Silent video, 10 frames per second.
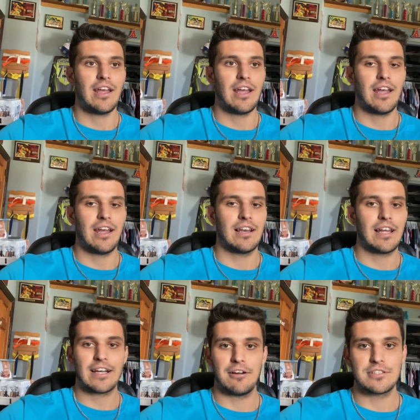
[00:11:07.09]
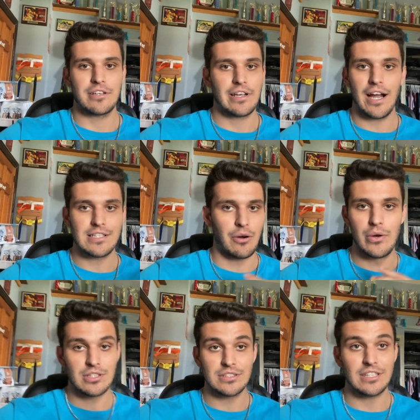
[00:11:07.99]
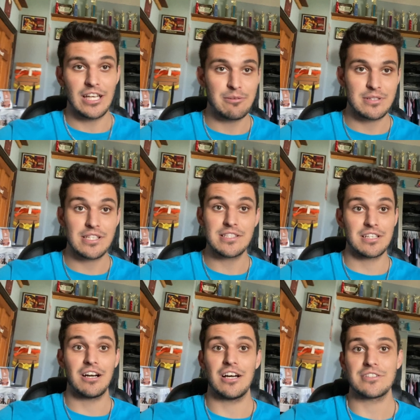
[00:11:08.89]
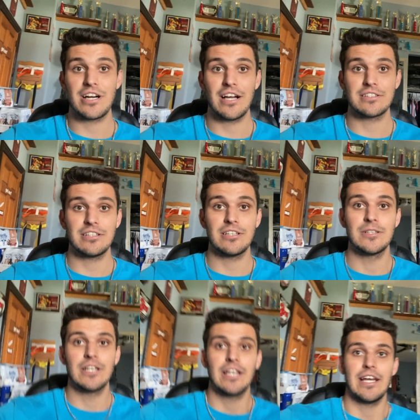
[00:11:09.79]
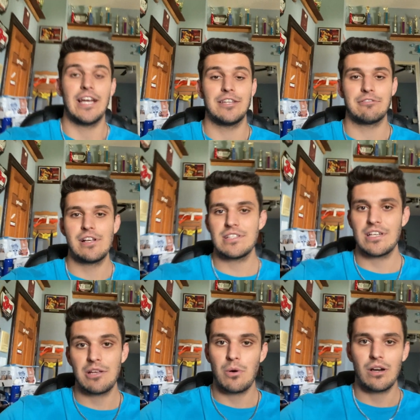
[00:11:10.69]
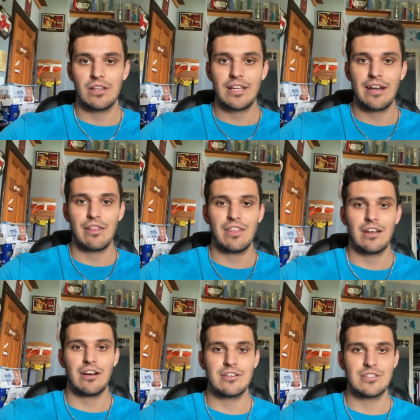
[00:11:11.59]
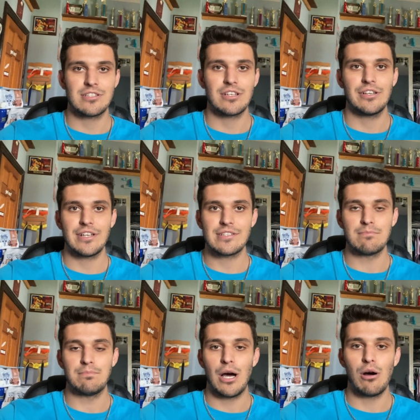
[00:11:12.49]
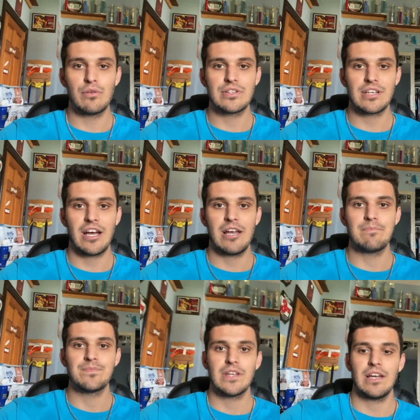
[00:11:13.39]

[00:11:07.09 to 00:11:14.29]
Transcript: And like I always tell you guys, I always listen to him because he's the contractor and the reason he wanted to get it thicker is just so it doesn't bow over time.